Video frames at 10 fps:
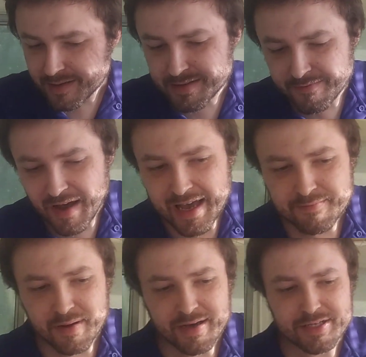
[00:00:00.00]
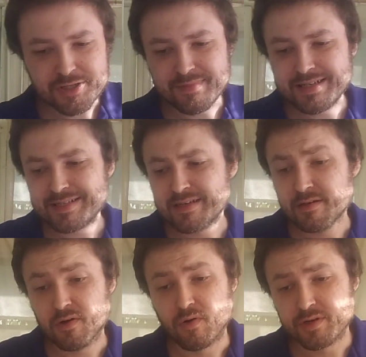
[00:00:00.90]
divine punishment
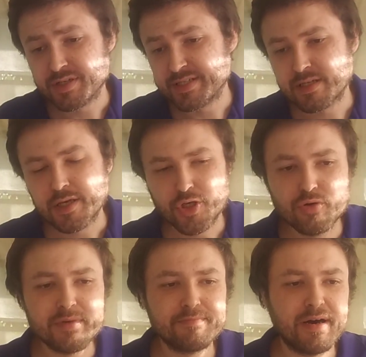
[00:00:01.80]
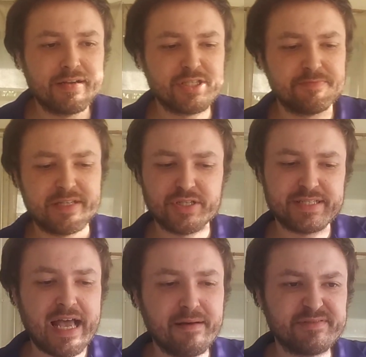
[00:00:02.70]
or just human punishment,
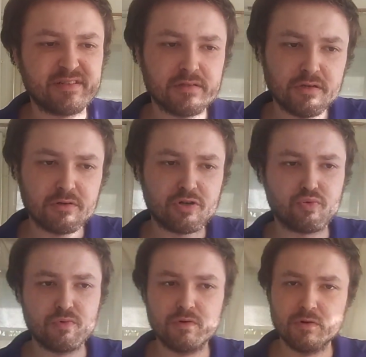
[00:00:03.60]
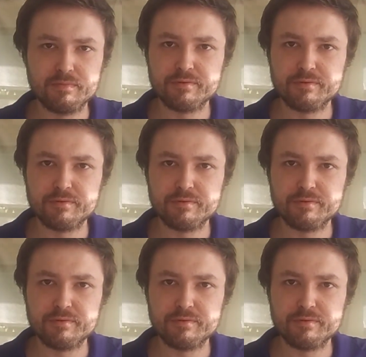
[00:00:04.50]
just absolute, cruel,